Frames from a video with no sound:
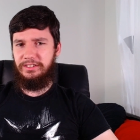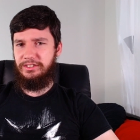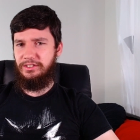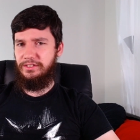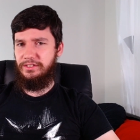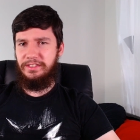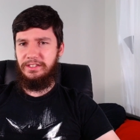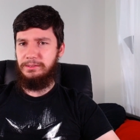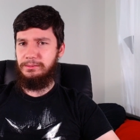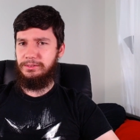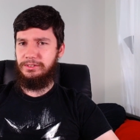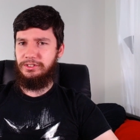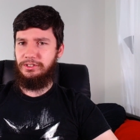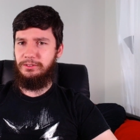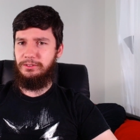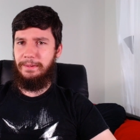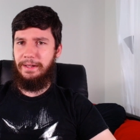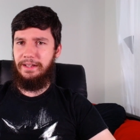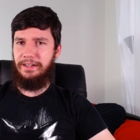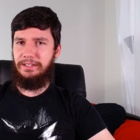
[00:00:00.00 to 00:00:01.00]
I don't think it was
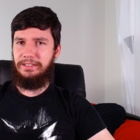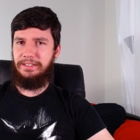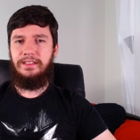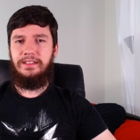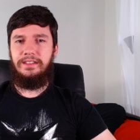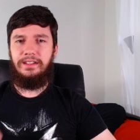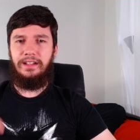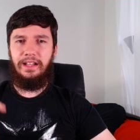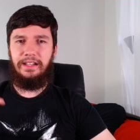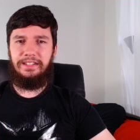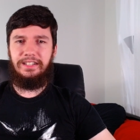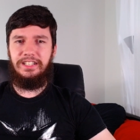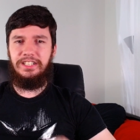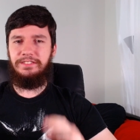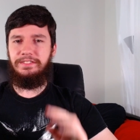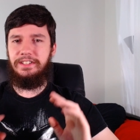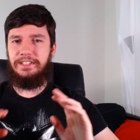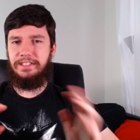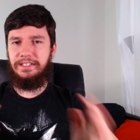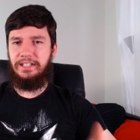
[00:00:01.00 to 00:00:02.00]
too bad. I, I kind
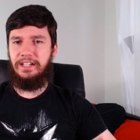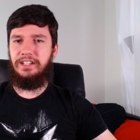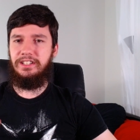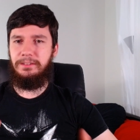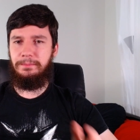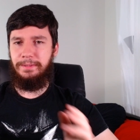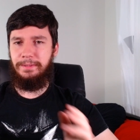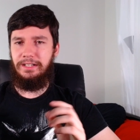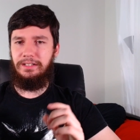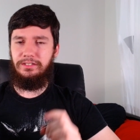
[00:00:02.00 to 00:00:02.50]
of had to cut a bit